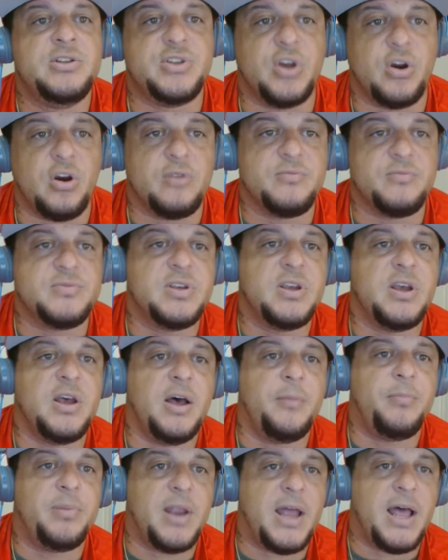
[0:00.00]
Terms
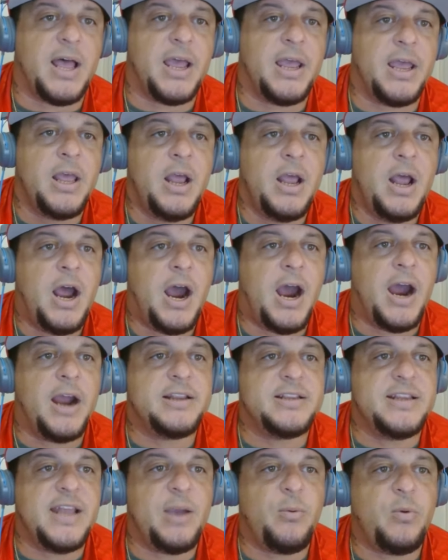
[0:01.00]
apply. All
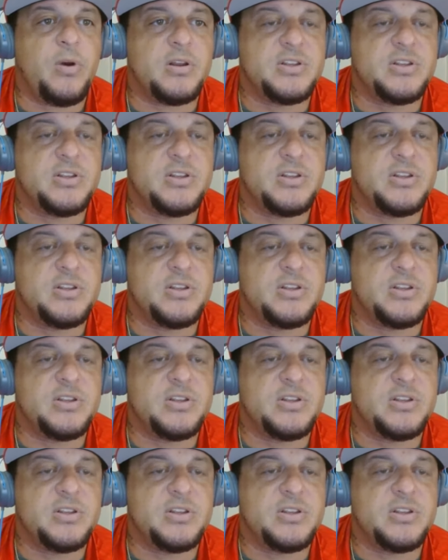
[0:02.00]
right, tonight we're